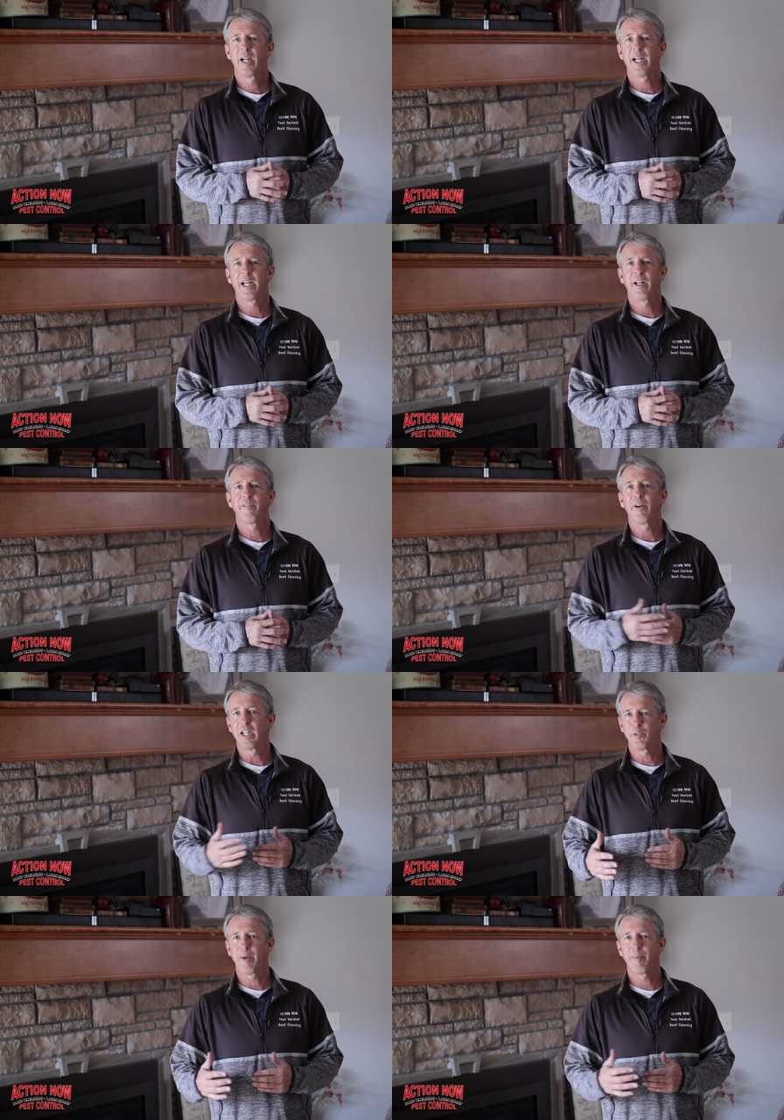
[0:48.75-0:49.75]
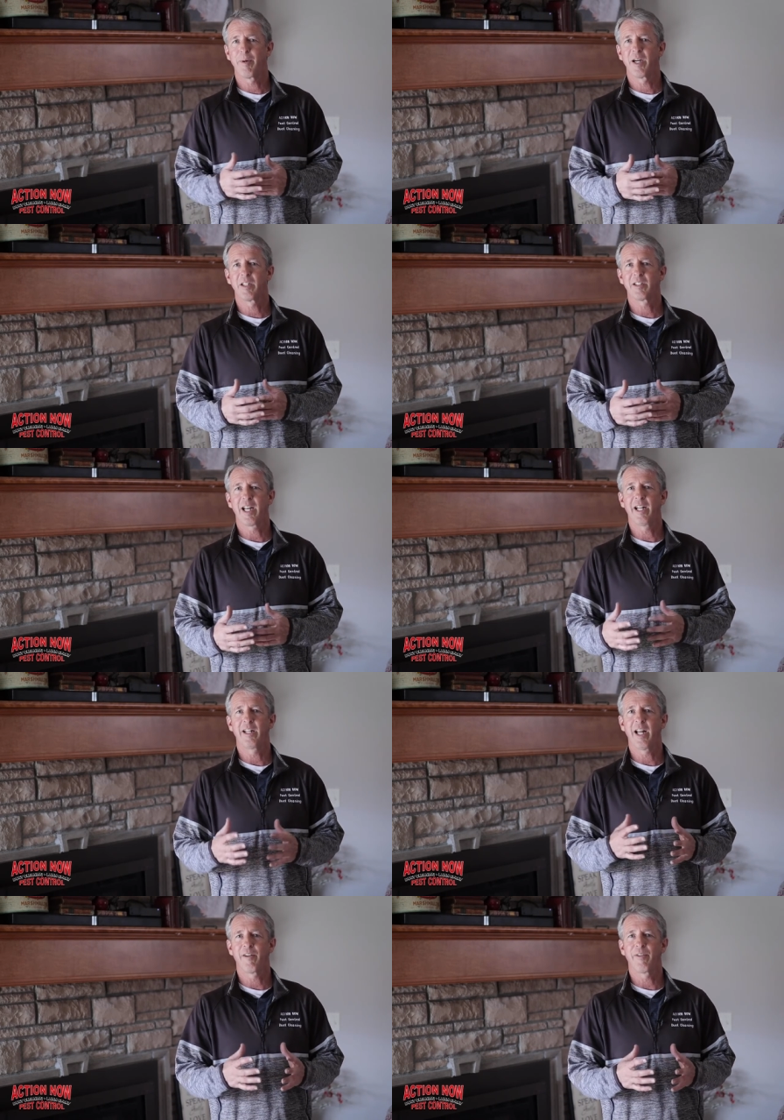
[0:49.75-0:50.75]
and finds bed bugs and
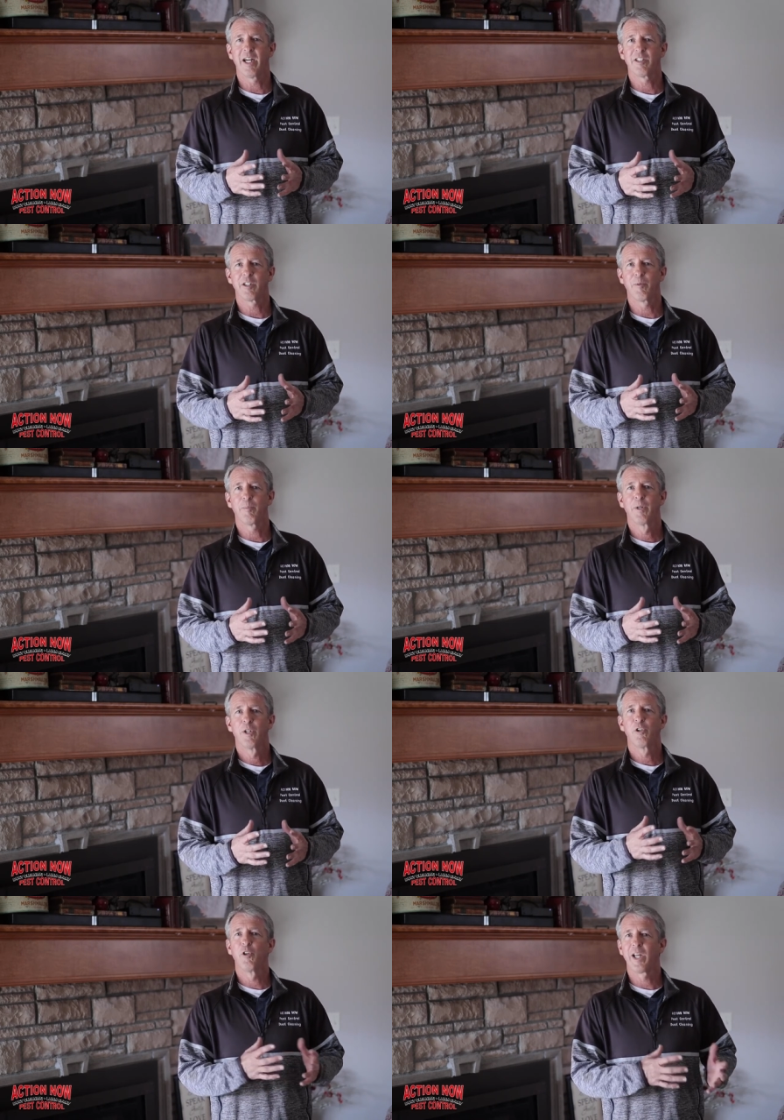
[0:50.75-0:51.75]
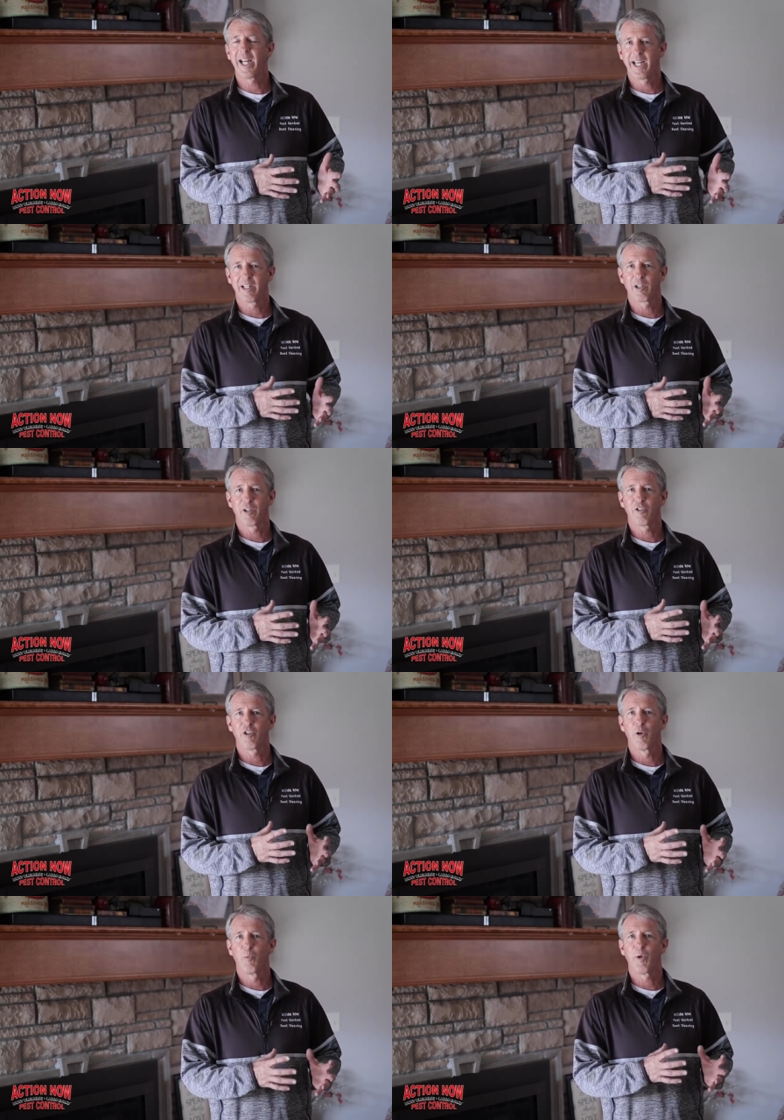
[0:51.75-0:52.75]
identifies them to the handler
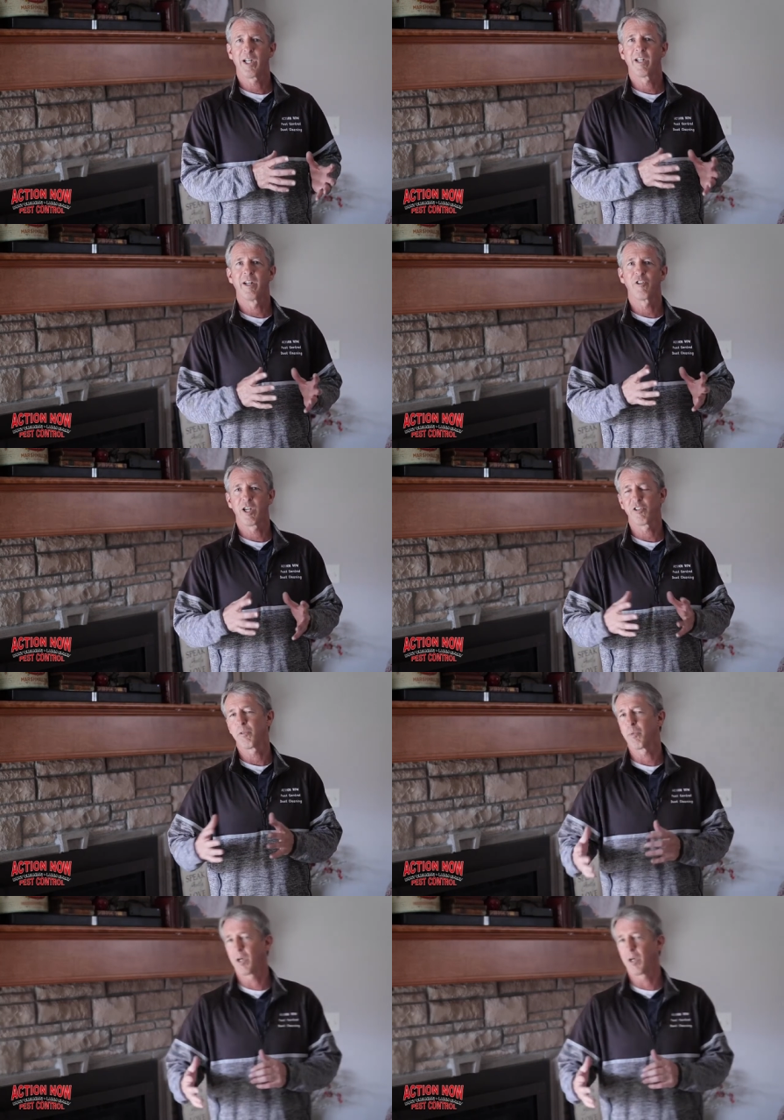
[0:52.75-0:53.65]
so we can address the